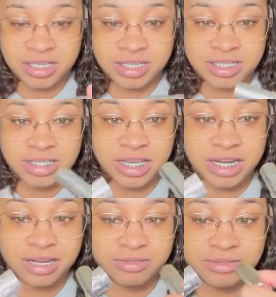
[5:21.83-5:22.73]
and take it
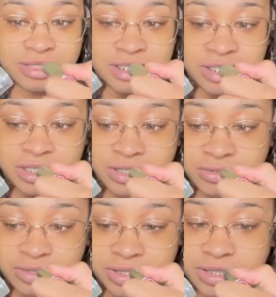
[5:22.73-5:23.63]
out. That's how you do
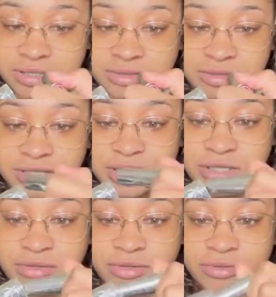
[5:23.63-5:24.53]
it. It's
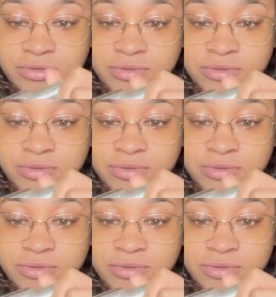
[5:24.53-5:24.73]
so cool.